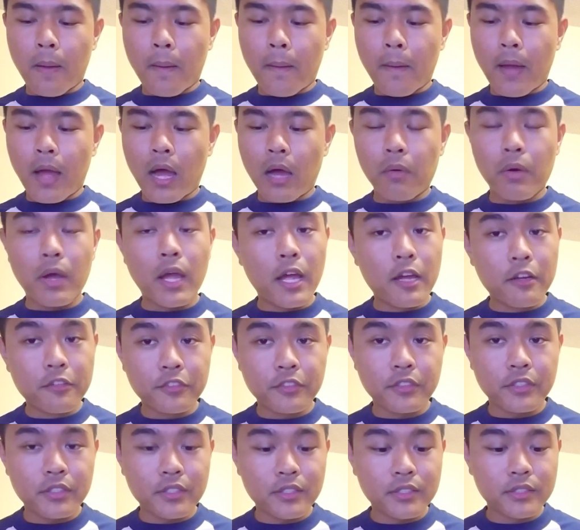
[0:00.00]

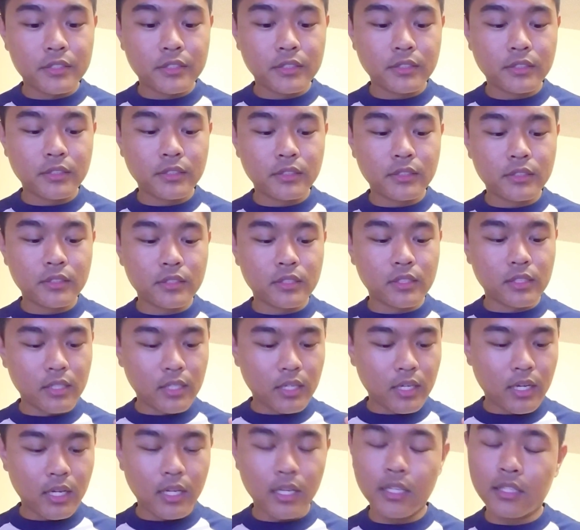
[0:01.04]
However,
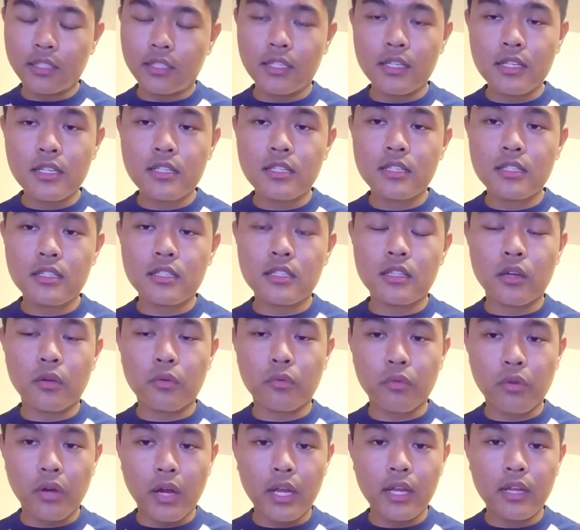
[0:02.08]
this is the
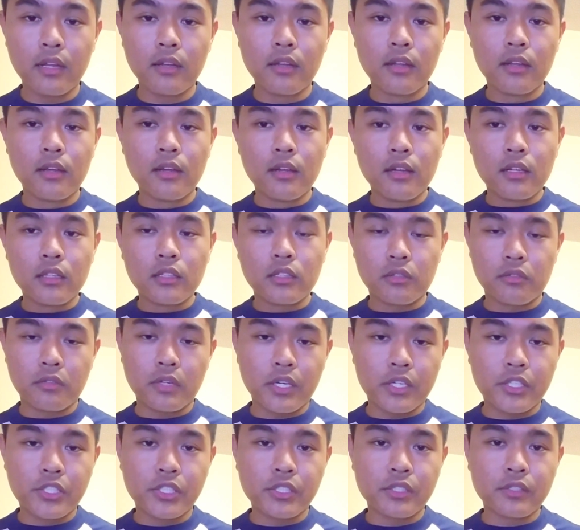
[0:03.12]
right
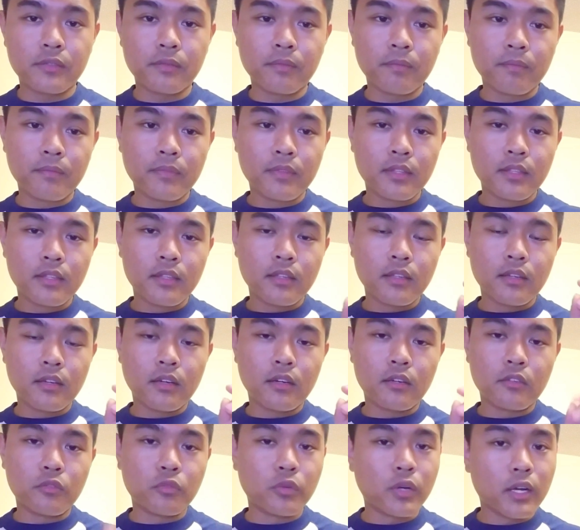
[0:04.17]
direction
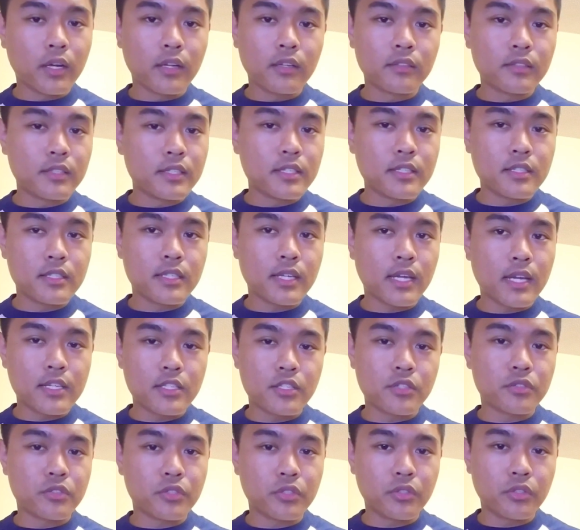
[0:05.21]
of where these guys
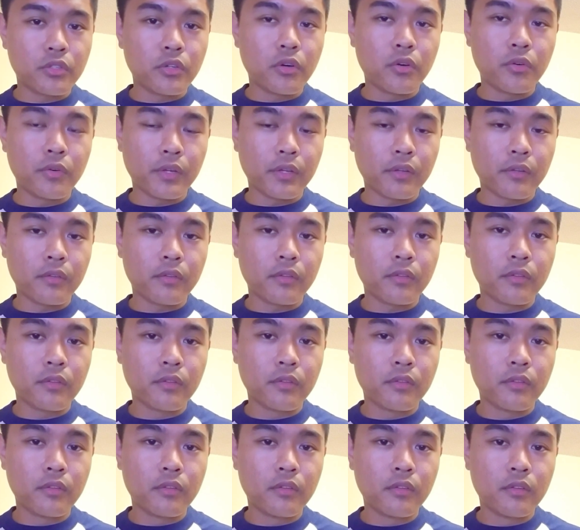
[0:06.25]
are going.
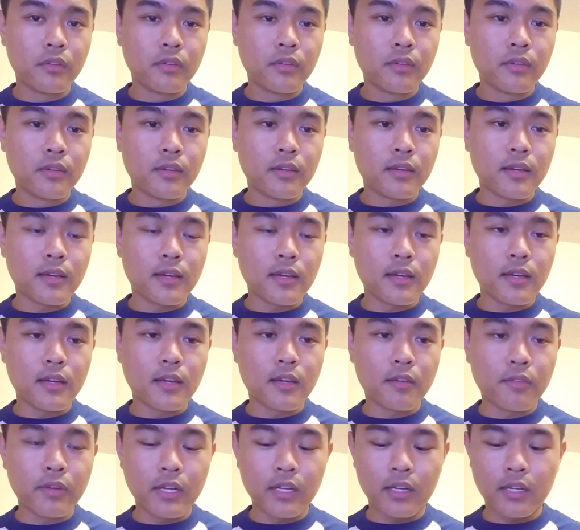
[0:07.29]

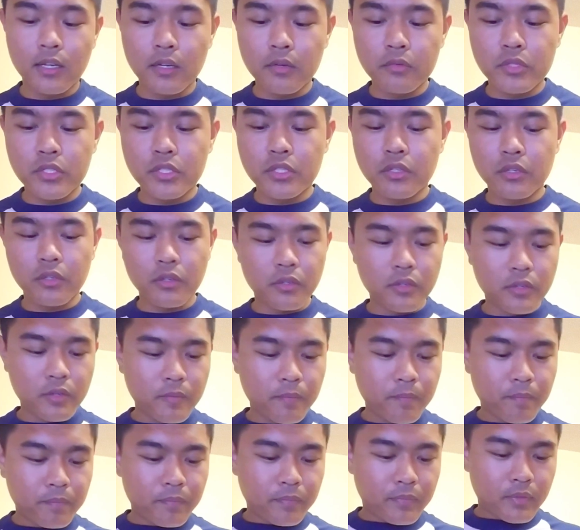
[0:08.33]
And when it comes to
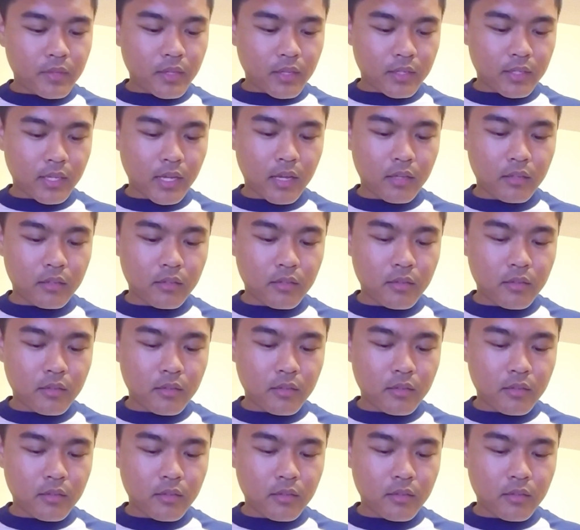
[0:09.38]
that